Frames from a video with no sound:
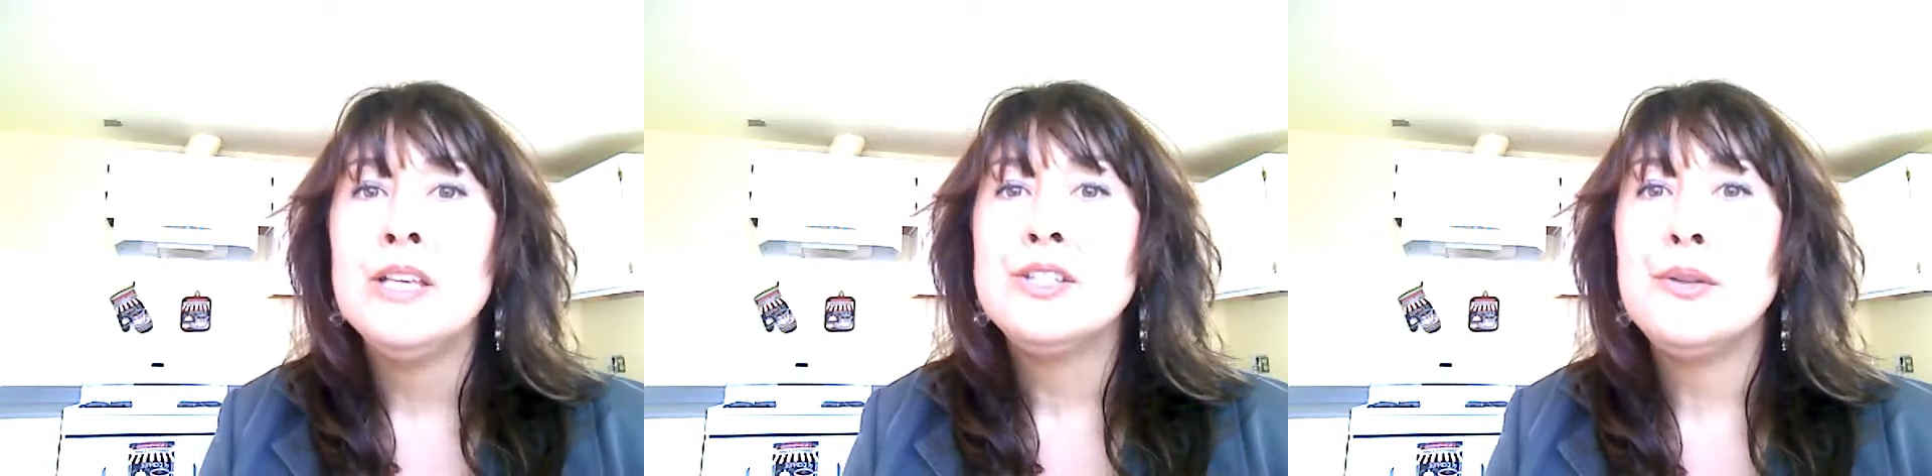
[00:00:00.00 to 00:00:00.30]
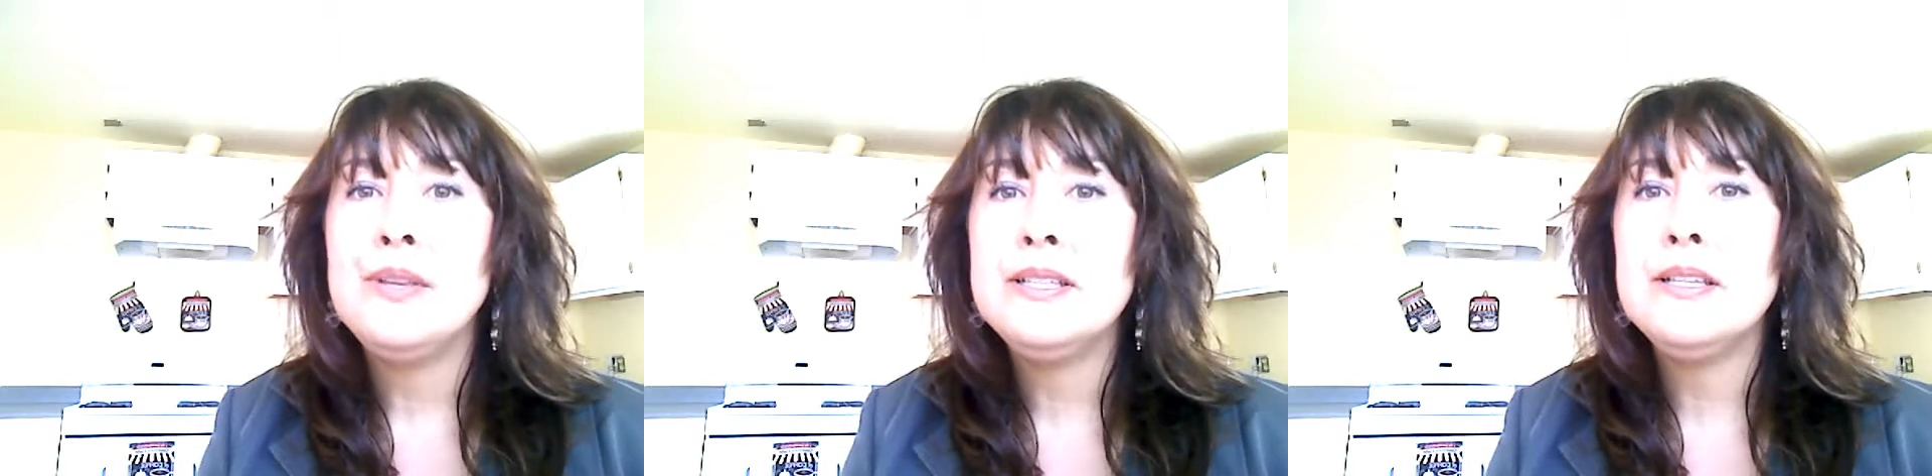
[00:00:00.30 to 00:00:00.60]

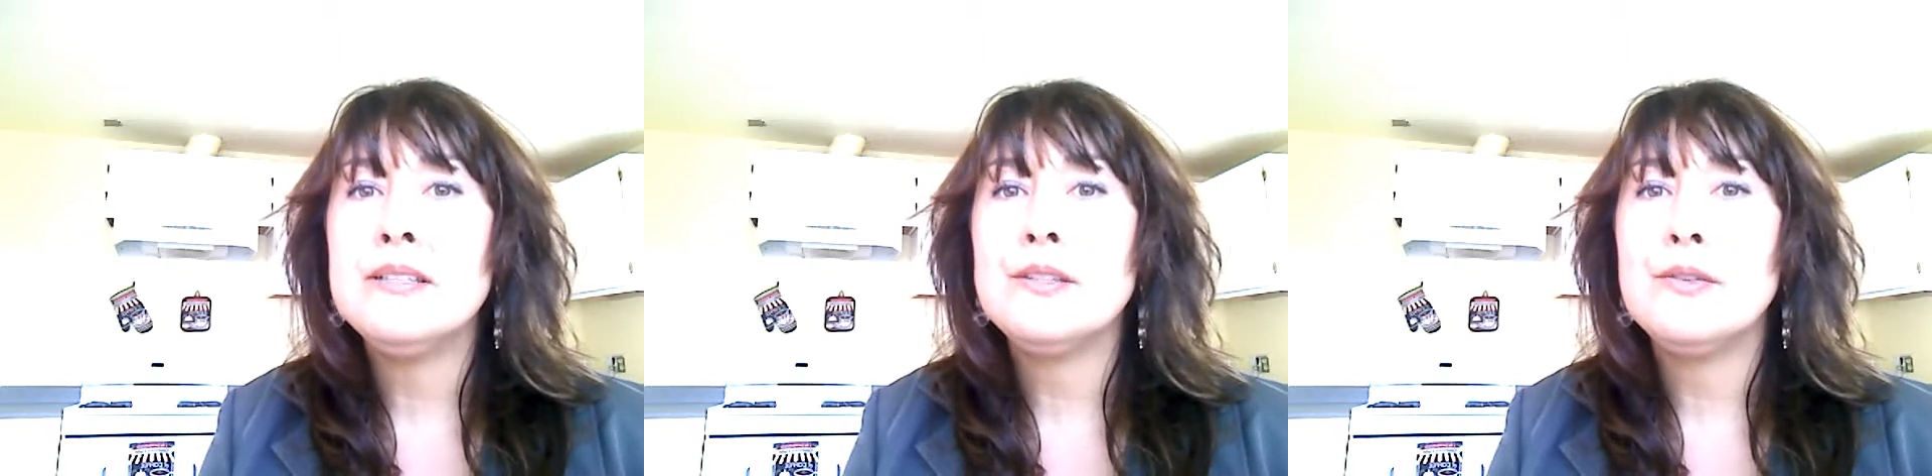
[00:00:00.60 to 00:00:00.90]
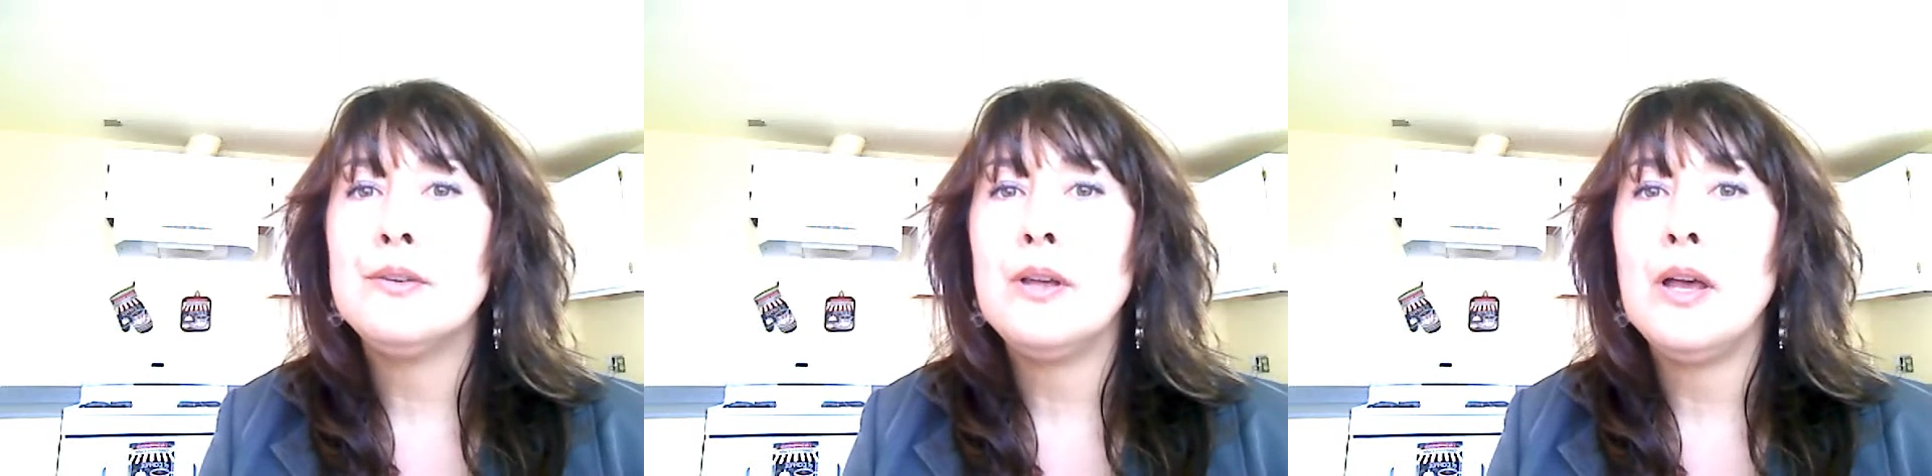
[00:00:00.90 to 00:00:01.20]
So this
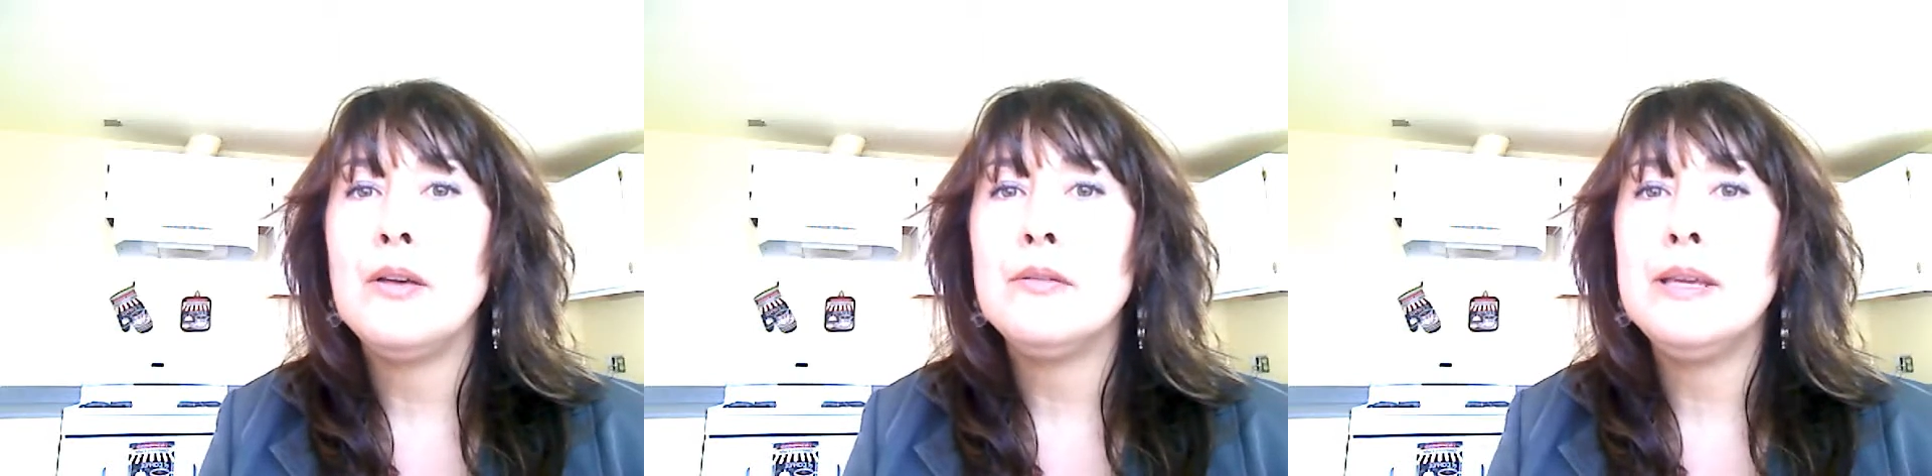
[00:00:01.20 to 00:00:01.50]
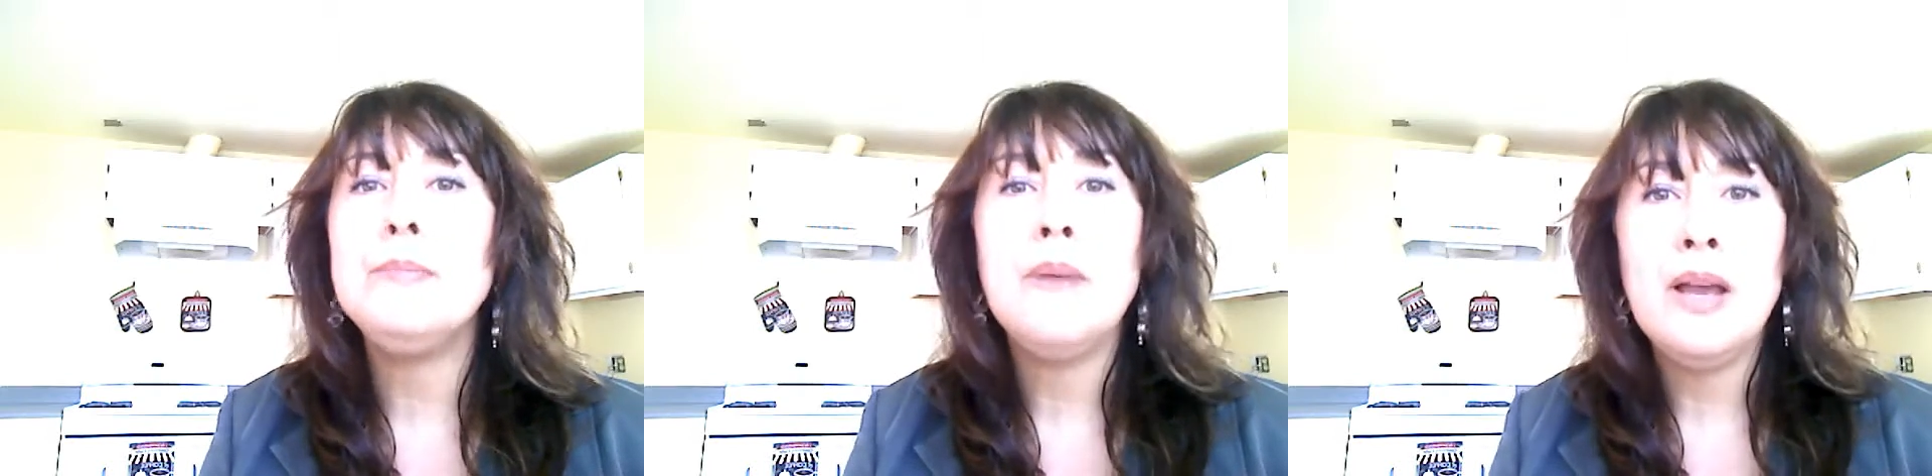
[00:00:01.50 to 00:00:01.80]
is,
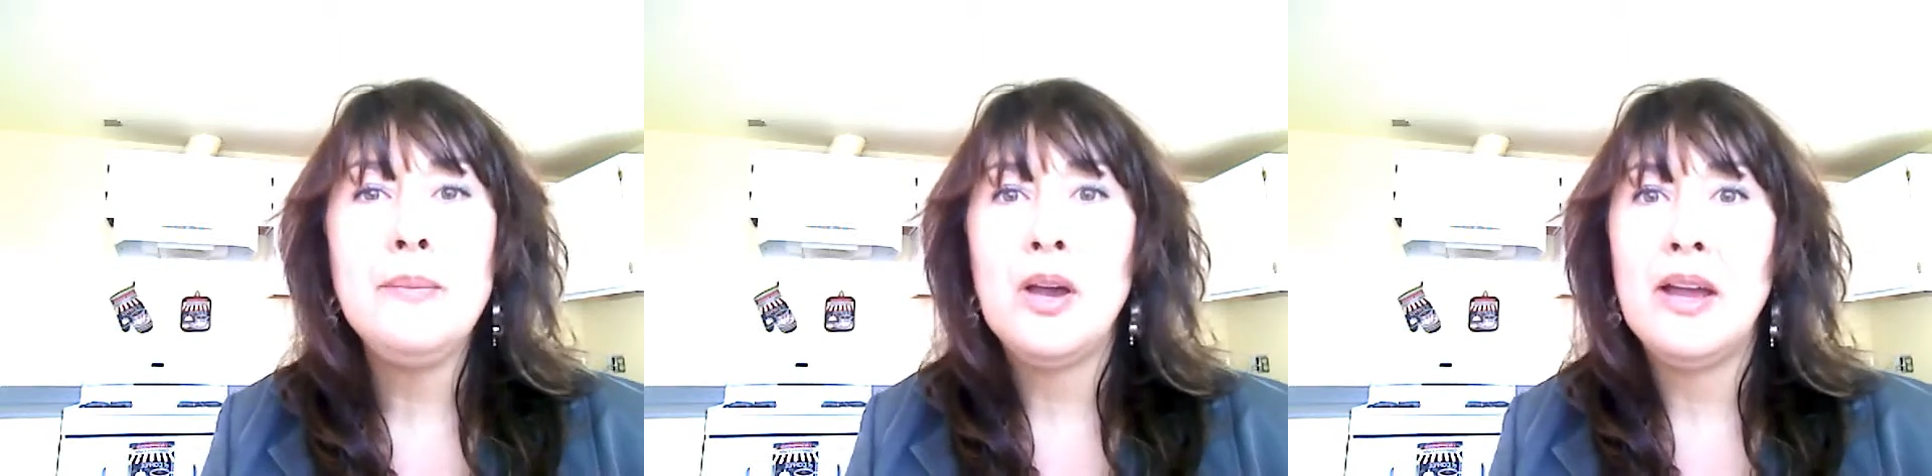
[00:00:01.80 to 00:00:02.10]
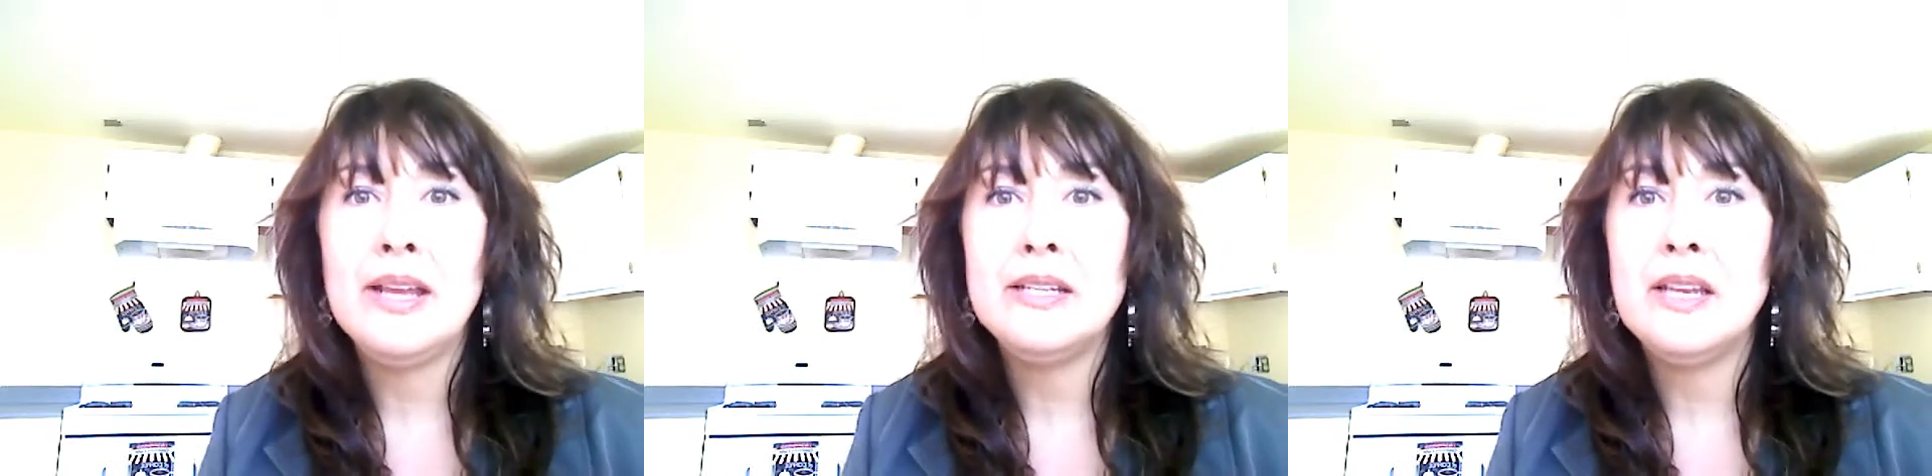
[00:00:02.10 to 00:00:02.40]
in my
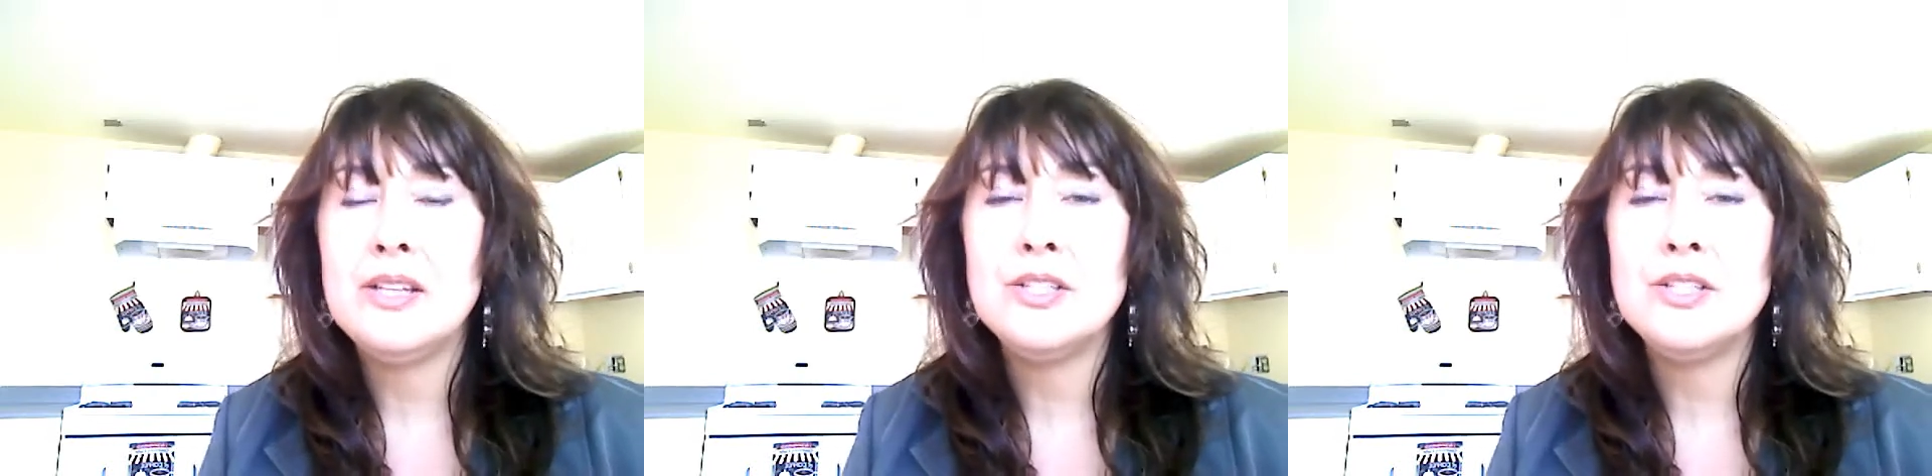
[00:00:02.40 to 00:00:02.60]
mind,